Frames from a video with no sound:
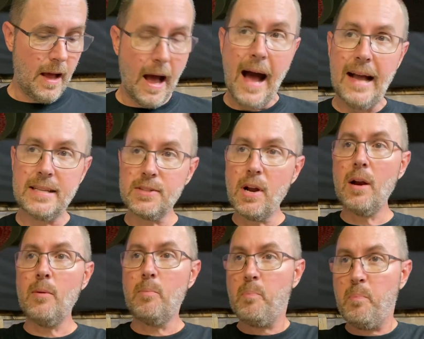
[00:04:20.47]
I
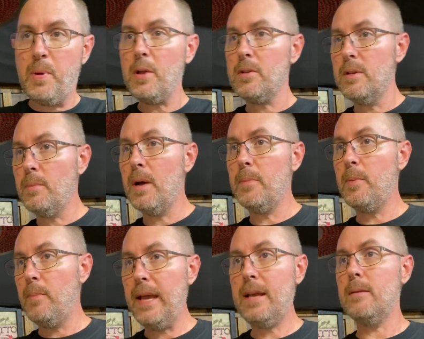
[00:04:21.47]
start building them up and
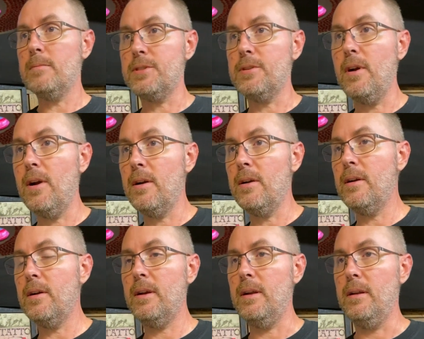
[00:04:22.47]
making them
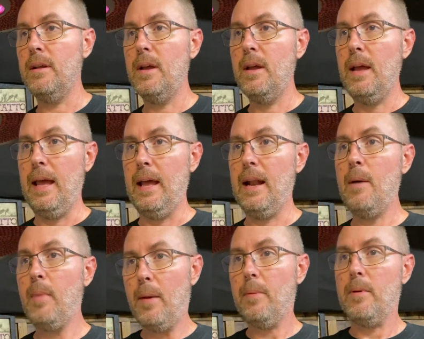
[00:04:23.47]
stronger, and I'm
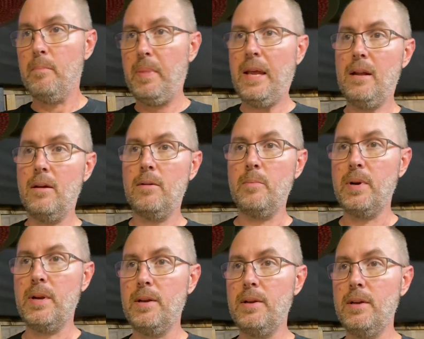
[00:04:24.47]
able to beat on them
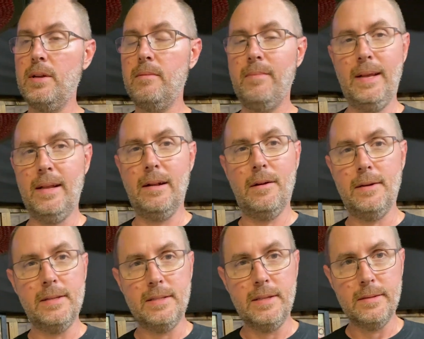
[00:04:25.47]
pretty good. Man, it
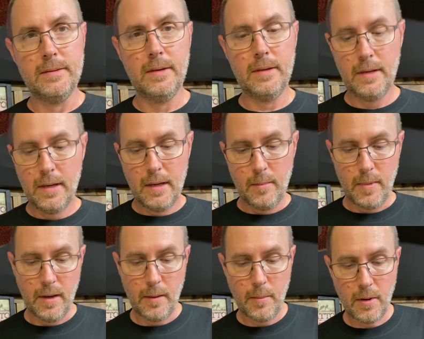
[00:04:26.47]
always sounds dirty. But
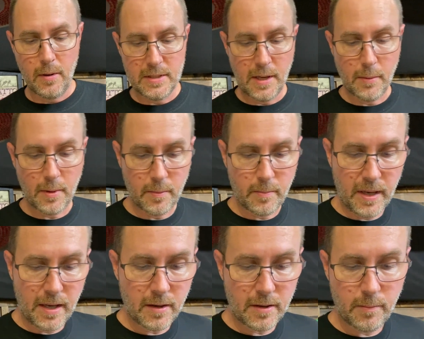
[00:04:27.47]
I'm always able to beat
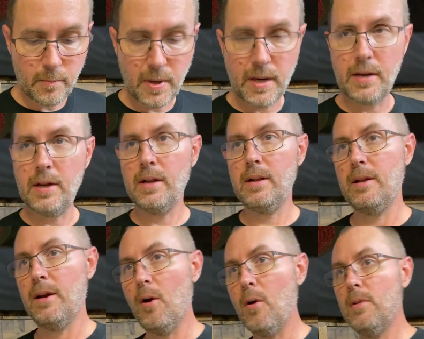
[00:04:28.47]
on them pretty good, and they're
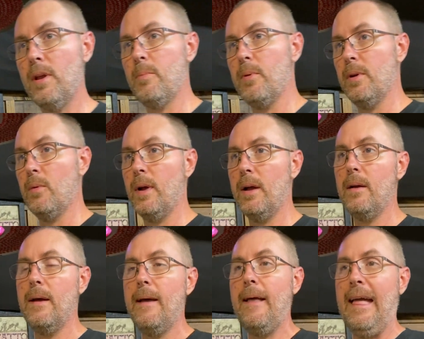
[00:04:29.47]
holding up really well.
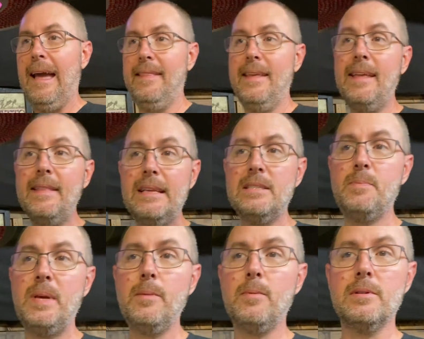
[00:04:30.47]
And then these
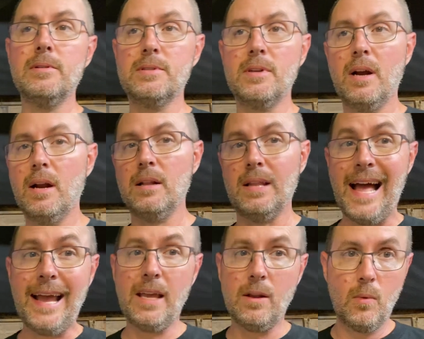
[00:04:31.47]
people started
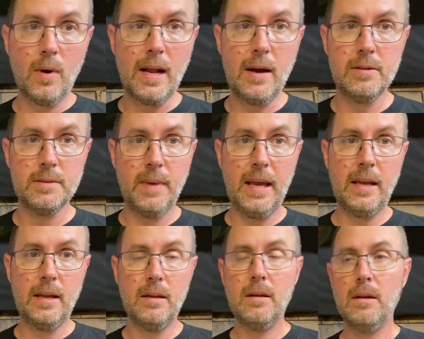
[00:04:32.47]
liking what I was
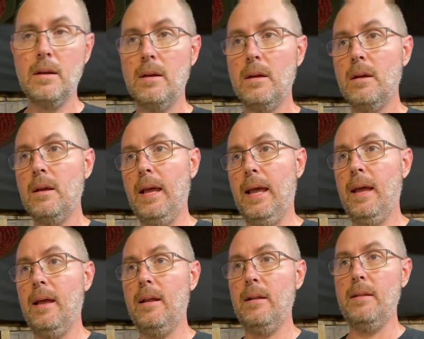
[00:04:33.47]
making,
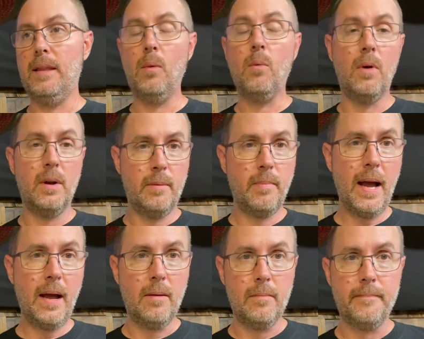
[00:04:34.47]
and they wanted to buy
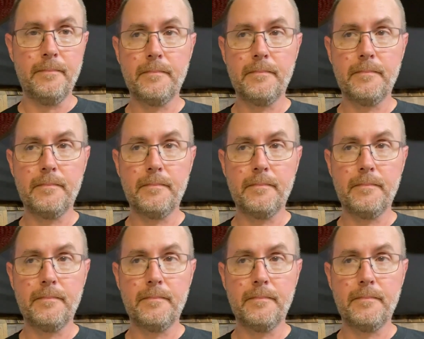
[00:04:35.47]
them.